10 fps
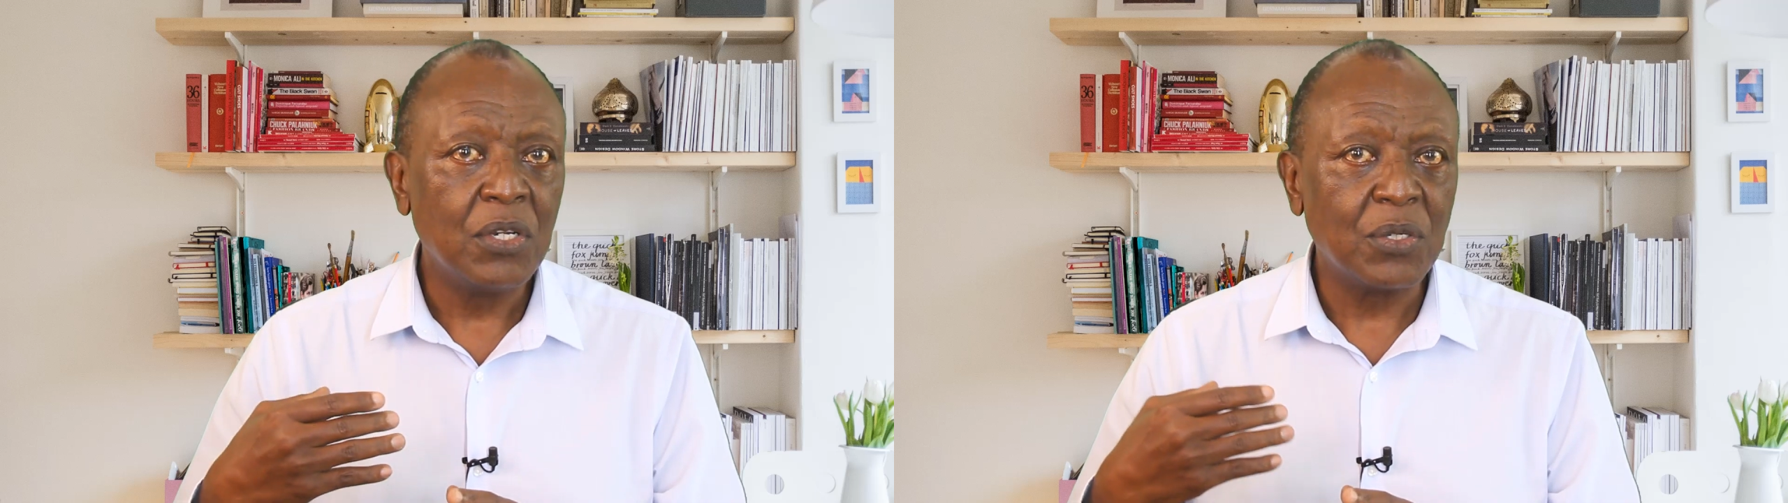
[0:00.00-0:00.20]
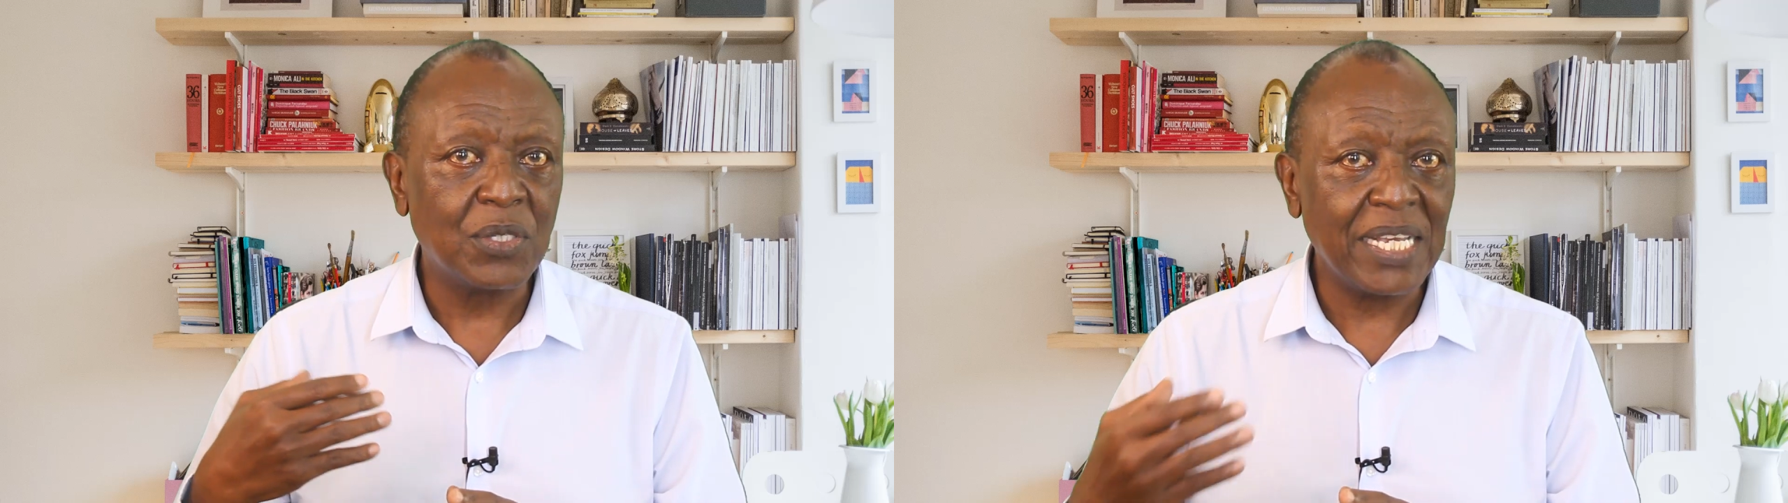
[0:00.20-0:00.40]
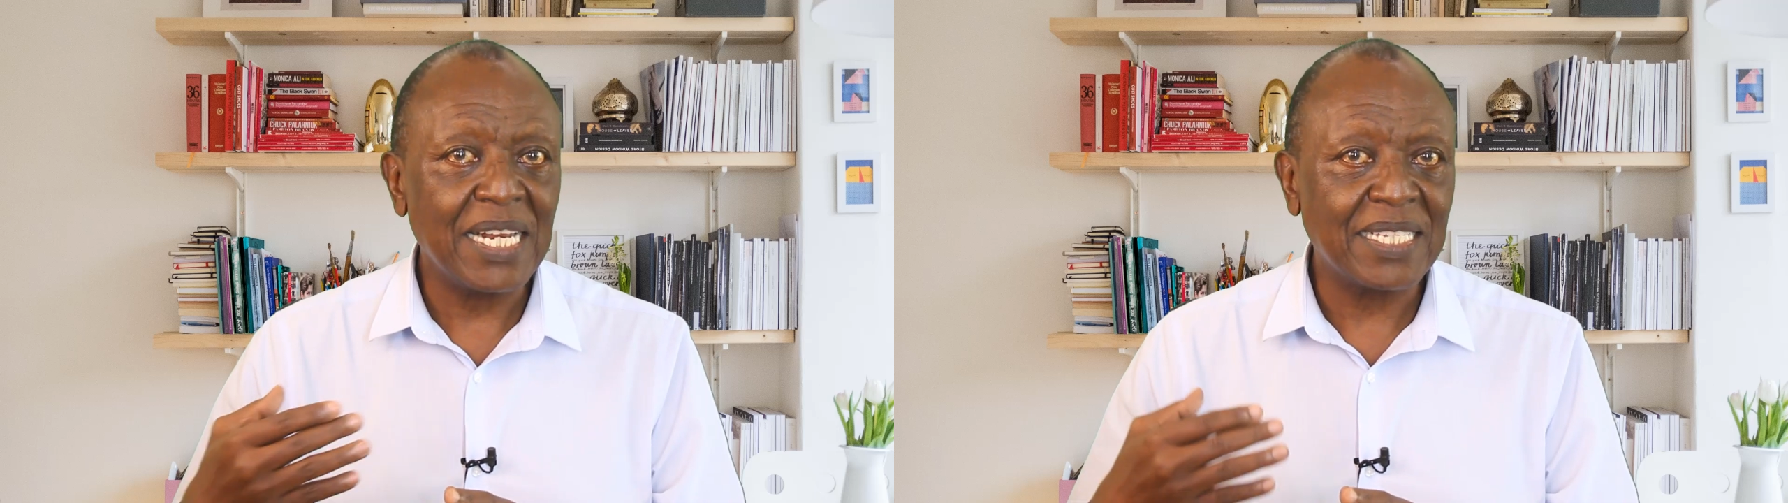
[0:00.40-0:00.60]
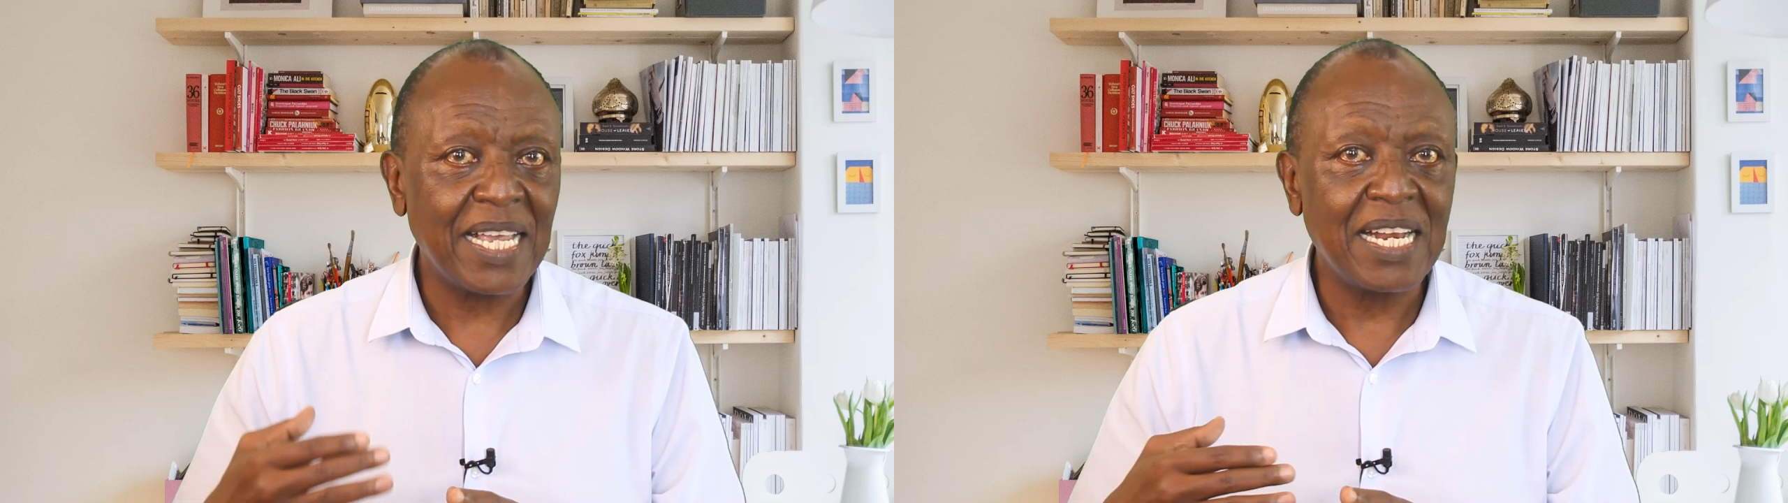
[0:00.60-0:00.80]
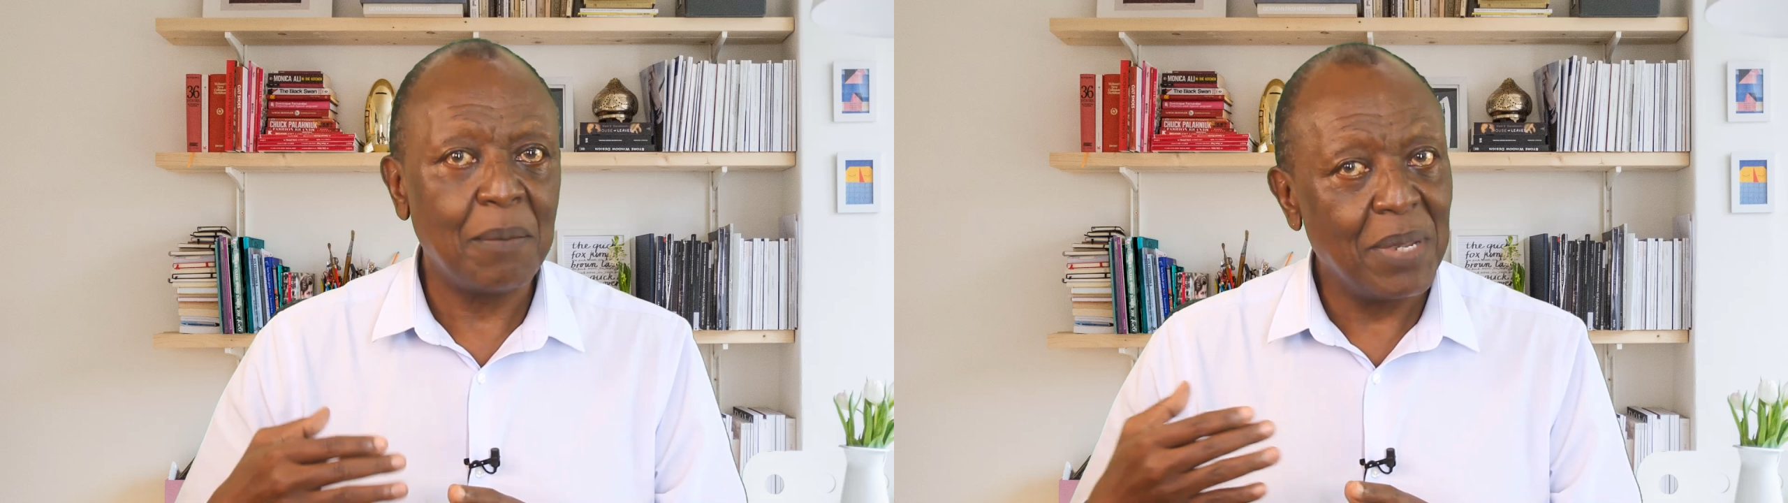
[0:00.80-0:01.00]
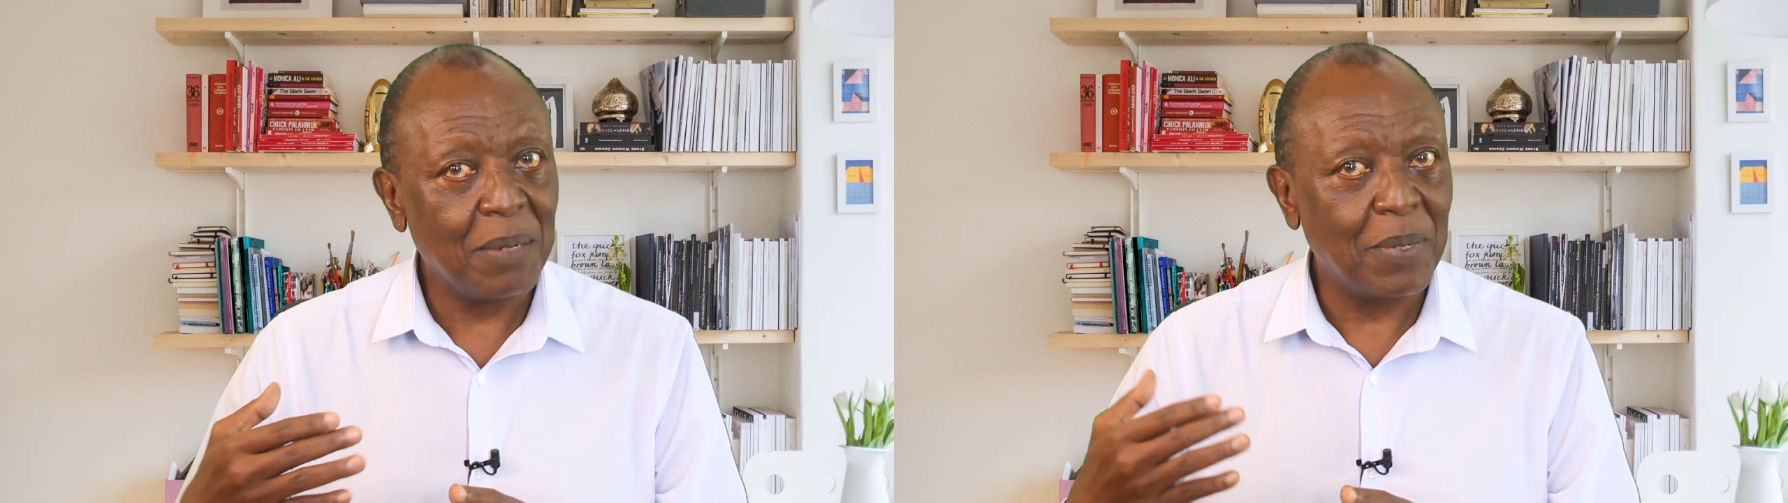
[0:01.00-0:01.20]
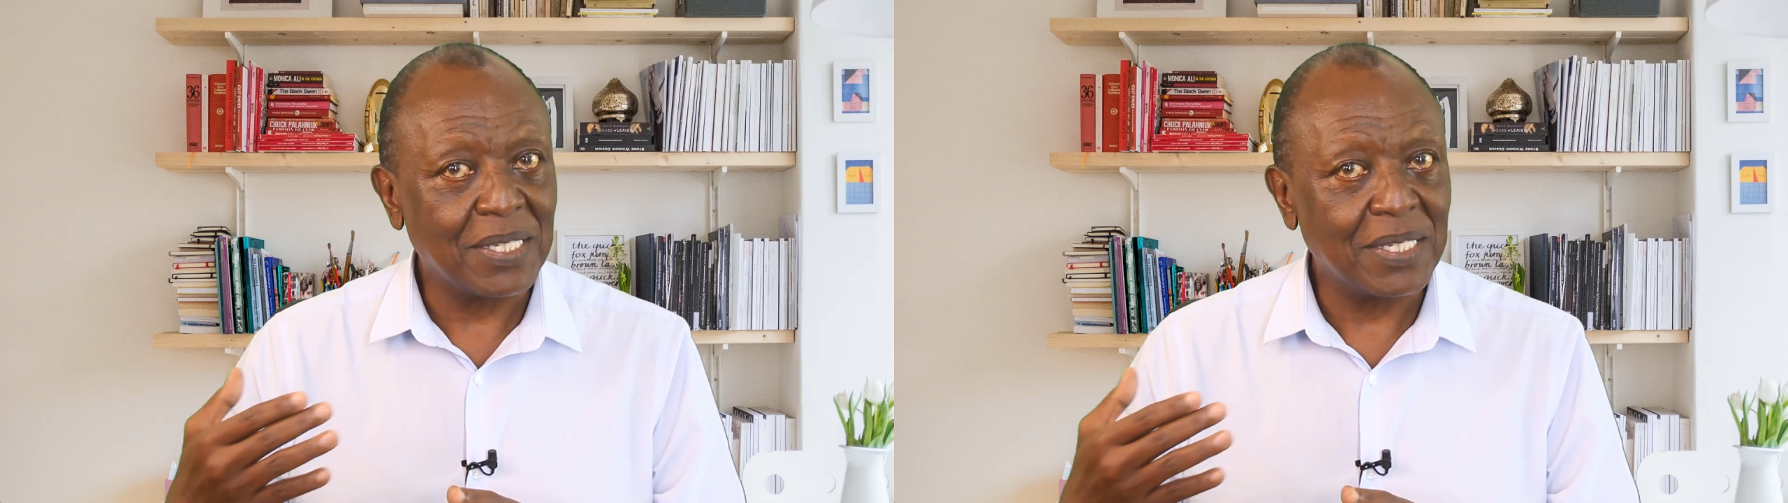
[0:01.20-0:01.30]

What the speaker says: to set aside a big